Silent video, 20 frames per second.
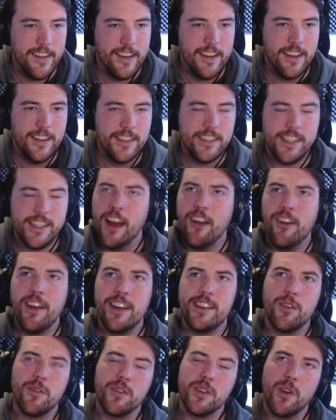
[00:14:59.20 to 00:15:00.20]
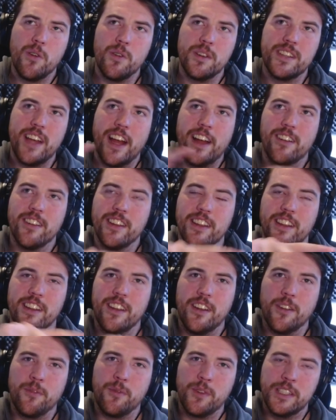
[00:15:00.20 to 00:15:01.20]
So now I don't know entirely the
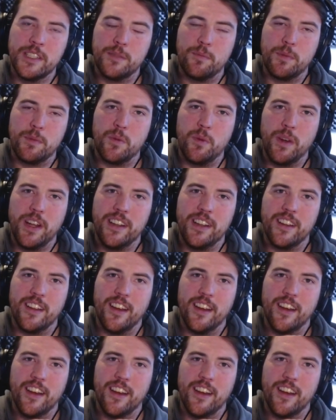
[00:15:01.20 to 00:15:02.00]
difference between the